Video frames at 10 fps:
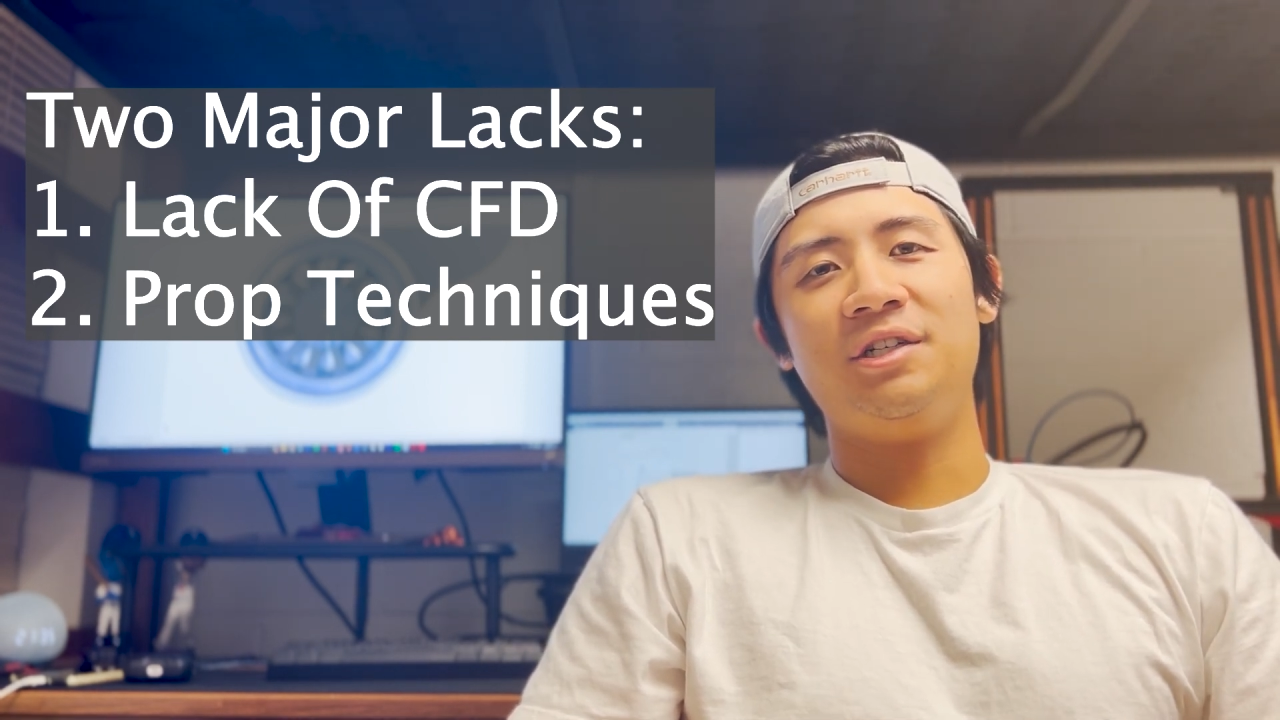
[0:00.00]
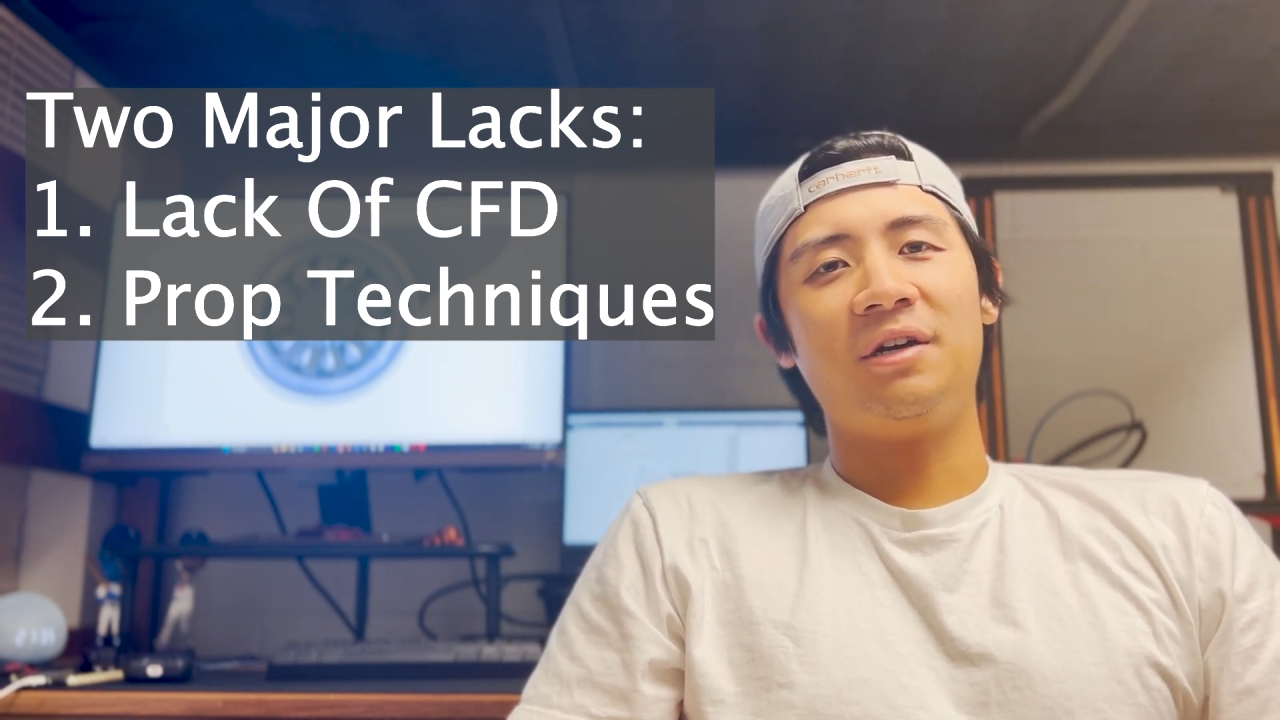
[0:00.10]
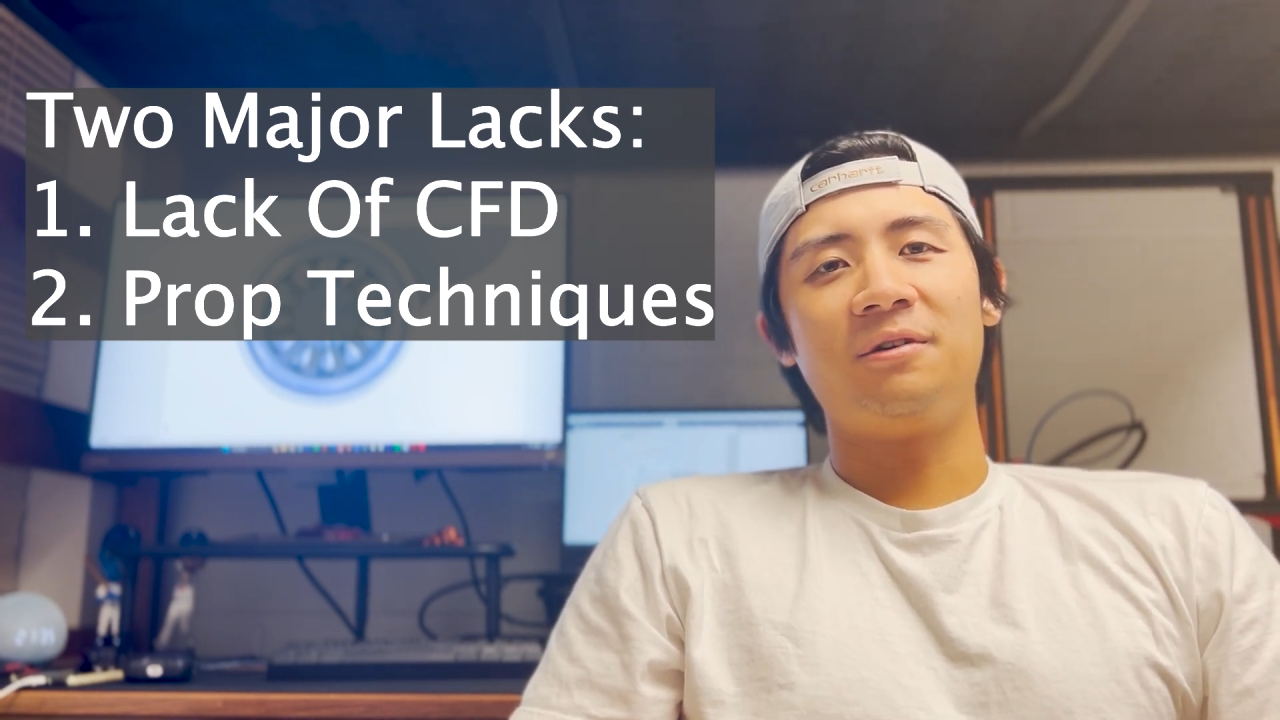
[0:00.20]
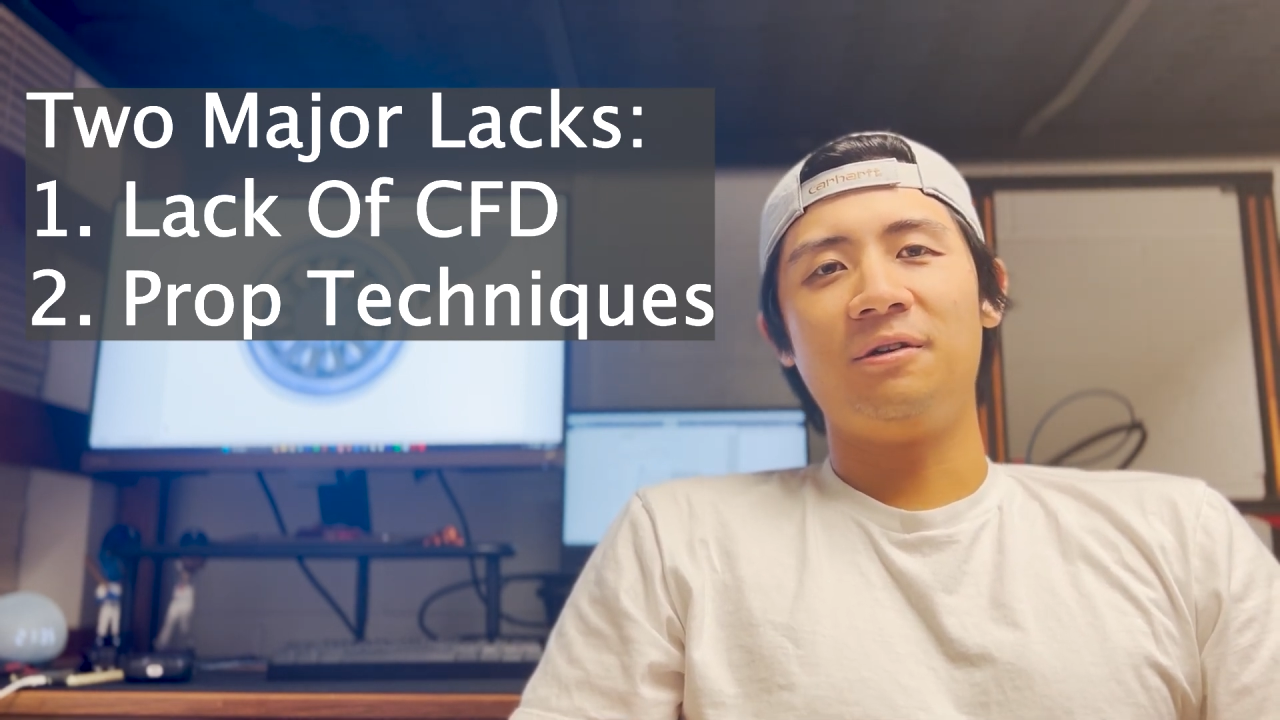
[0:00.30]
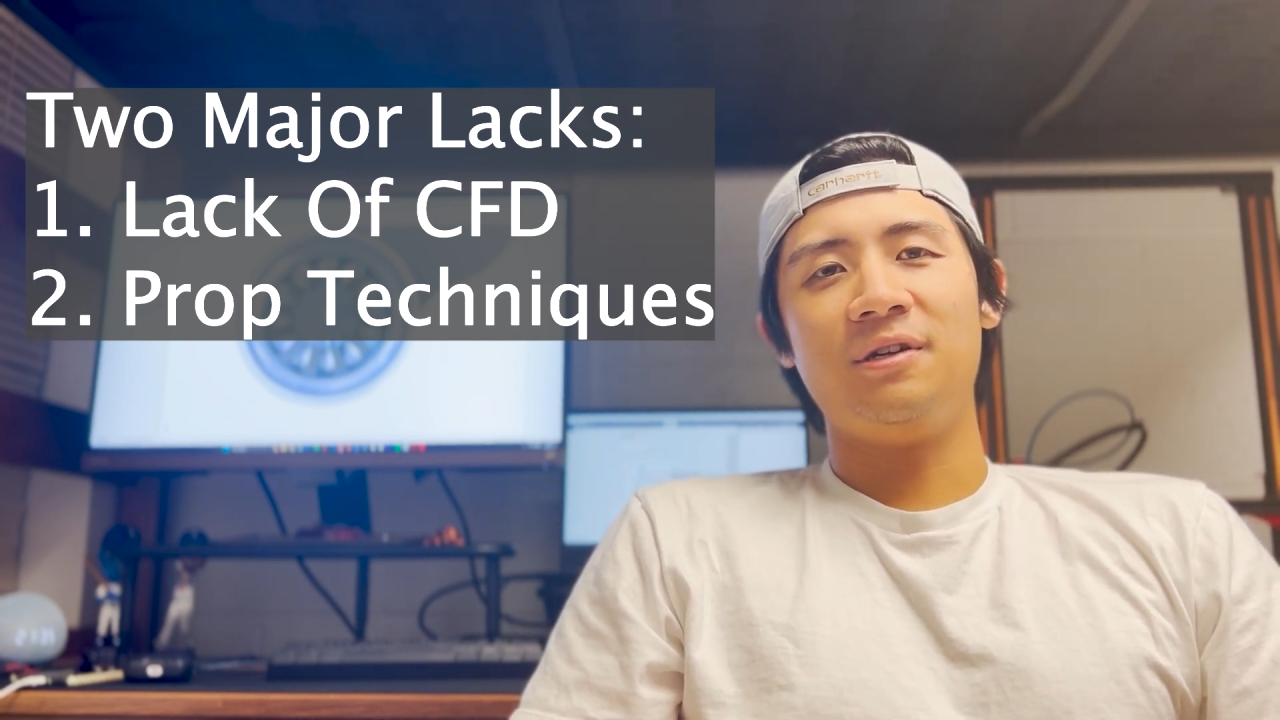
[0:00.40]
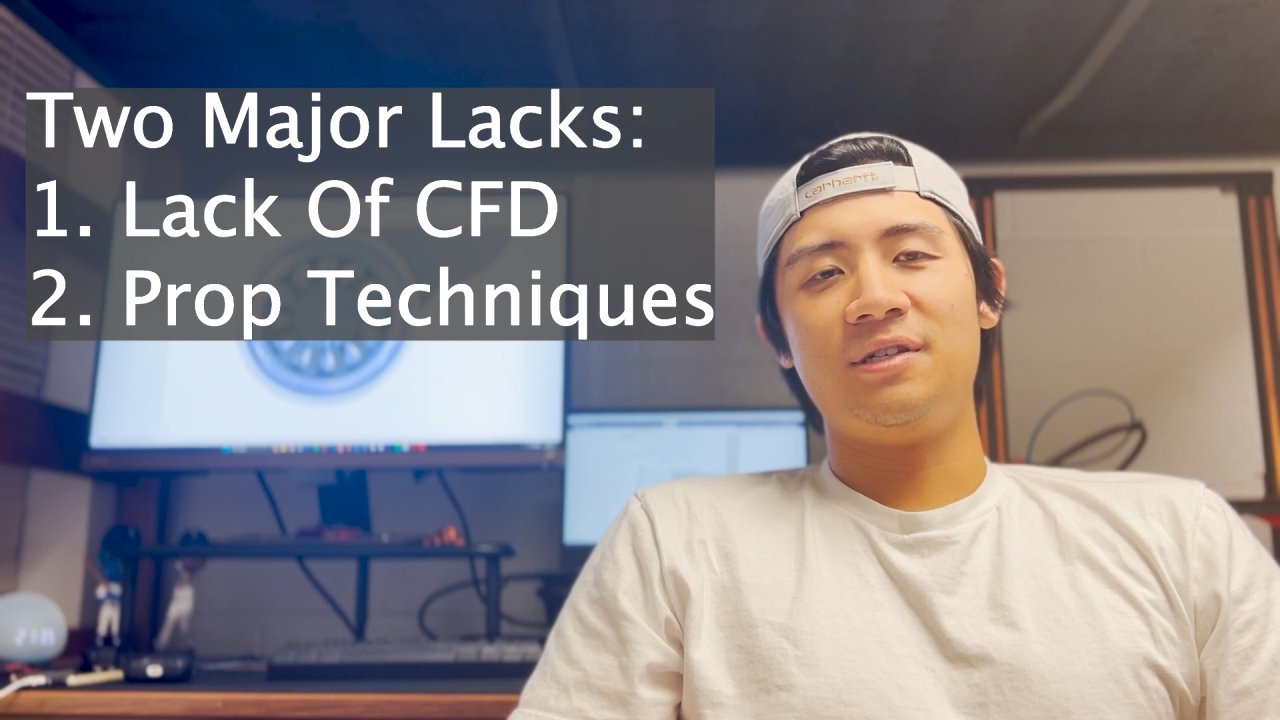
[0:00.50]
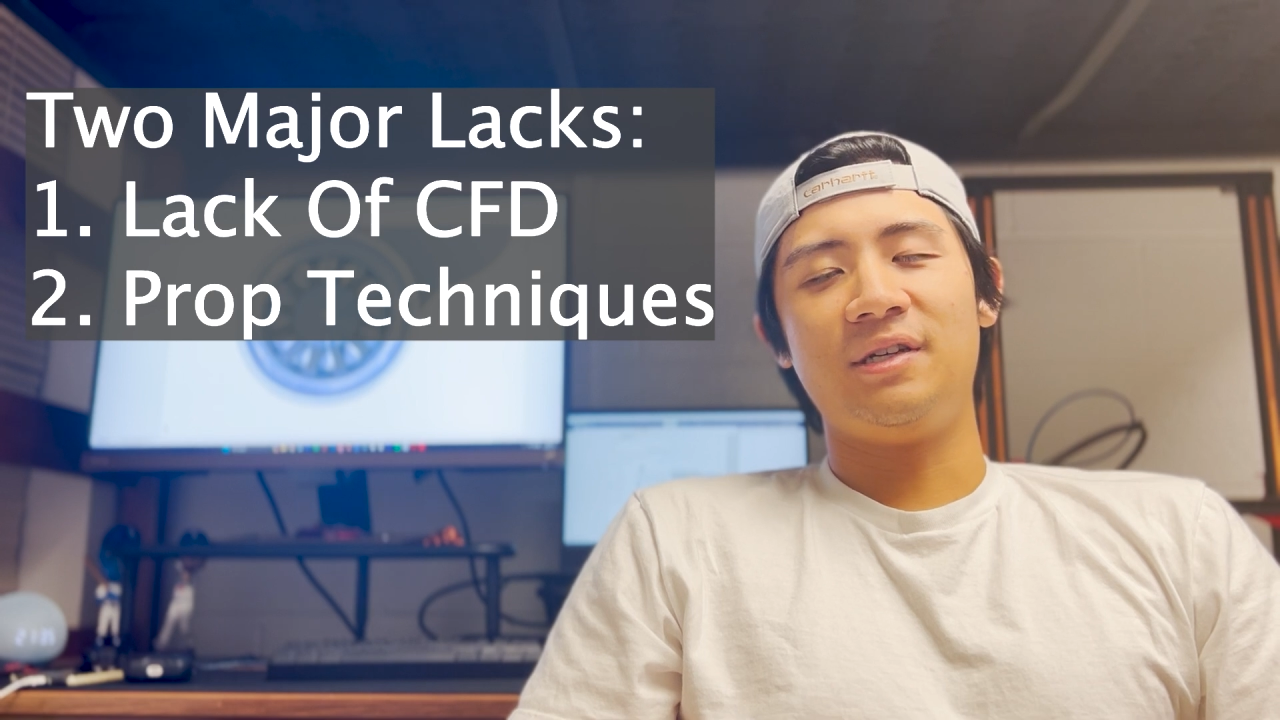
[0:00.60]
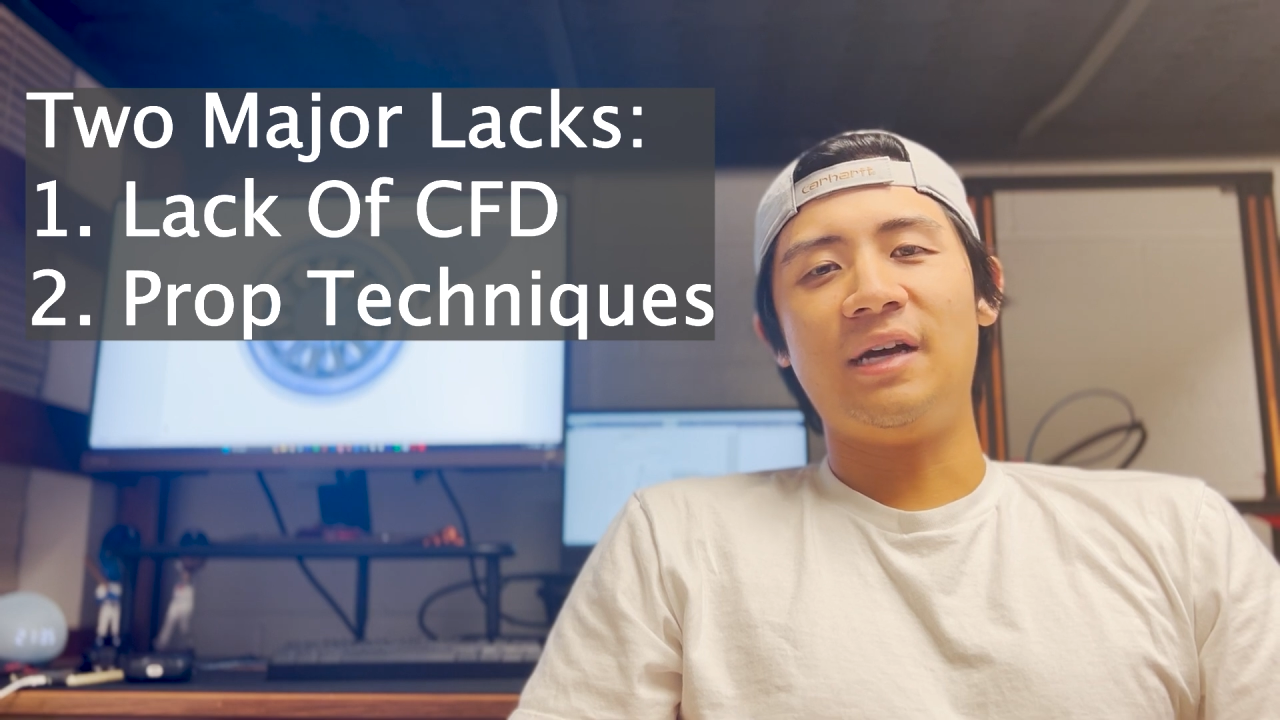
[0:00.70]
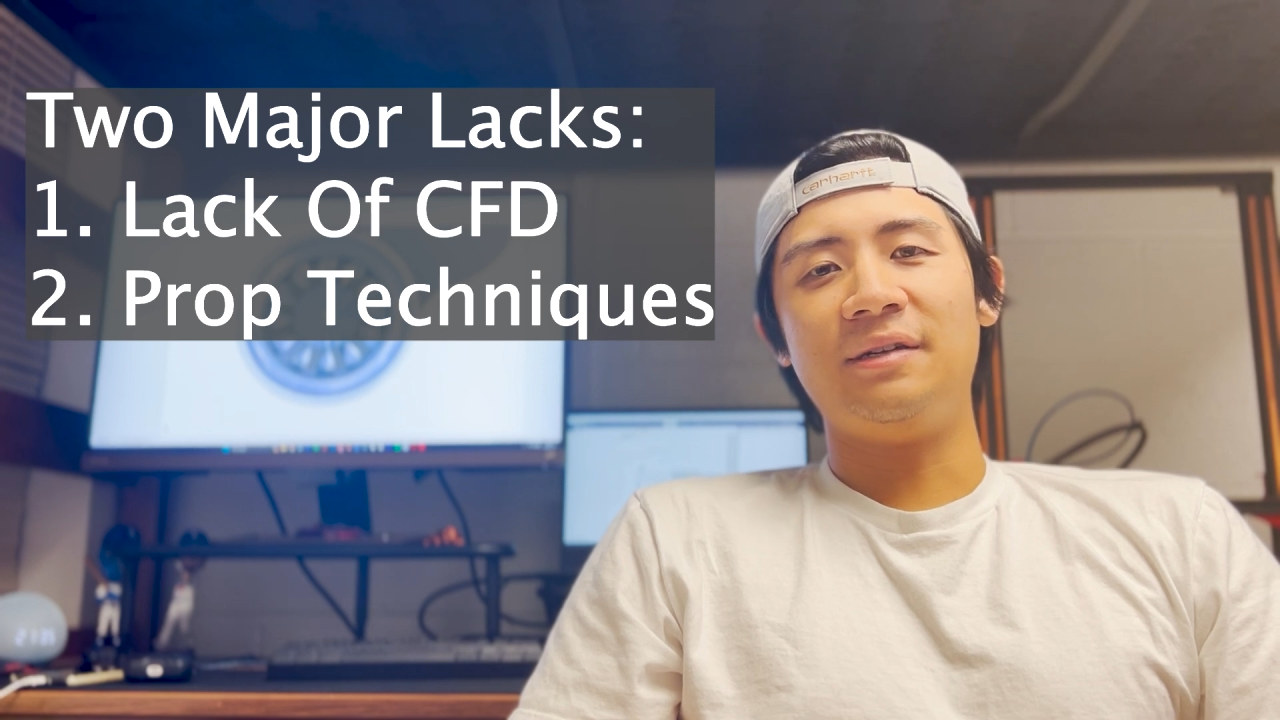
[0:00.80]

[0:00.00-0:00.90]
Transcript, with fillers: general is an